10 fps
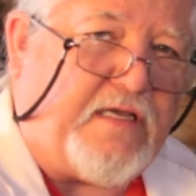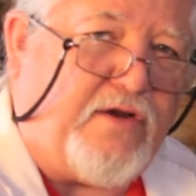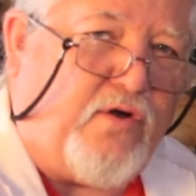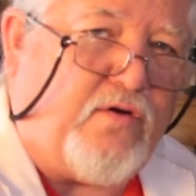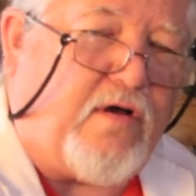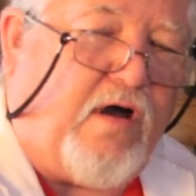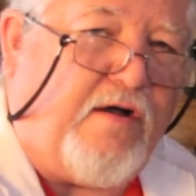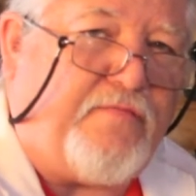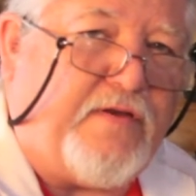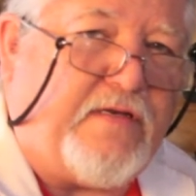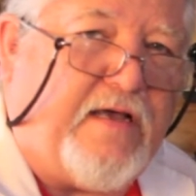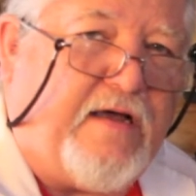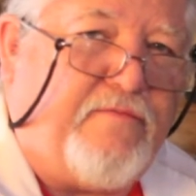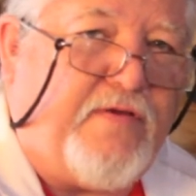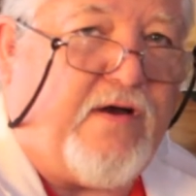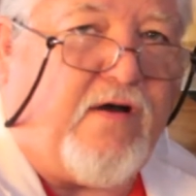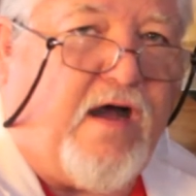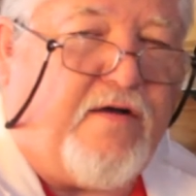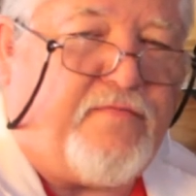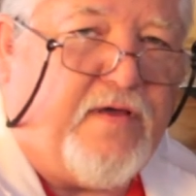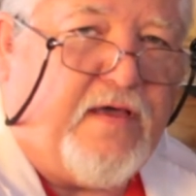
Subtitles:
I don't often veer off